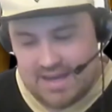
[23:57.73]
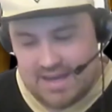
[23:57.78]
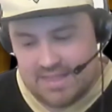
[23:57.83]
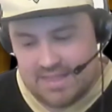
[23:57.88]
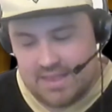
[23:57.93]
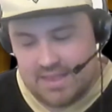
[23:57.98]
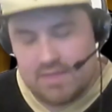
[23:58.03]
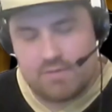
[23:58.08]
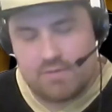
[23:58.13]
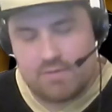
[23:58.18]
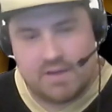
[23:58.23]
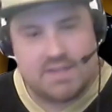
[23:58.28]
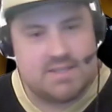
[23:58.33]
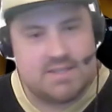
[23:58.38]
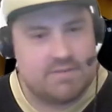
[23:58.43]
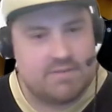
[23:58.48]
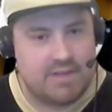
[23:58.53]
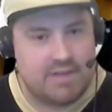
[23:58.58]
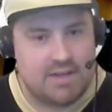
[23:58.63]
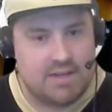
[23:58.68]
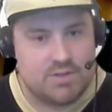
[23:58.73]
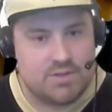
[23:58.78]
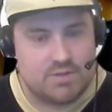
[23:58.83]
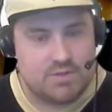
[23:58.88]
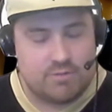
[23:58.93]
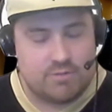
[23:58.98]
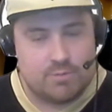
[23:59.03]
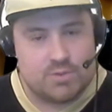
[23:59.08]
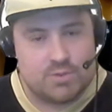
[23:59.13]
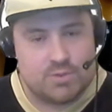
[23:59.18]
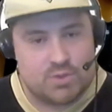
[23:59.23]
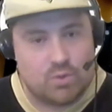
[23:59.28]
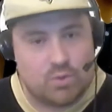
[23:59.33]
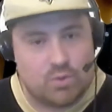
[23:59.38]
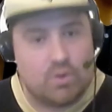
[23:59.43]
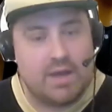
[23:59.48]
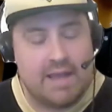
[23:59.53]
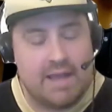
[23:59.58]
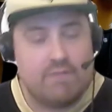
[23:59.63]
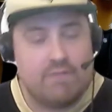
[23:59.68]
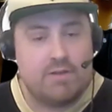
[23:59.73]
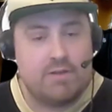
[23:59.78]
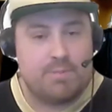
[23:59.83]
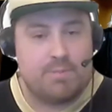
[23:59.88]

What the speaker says: I think the fantasy values of almost every